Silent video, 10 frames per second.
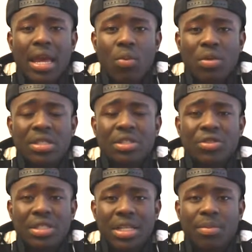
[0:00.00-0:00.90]
it was
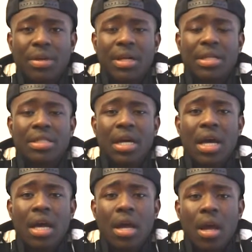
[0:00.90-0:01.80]
interesting because
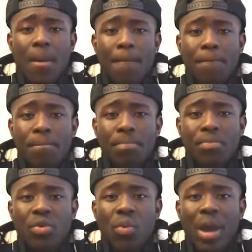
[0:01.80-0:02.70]
the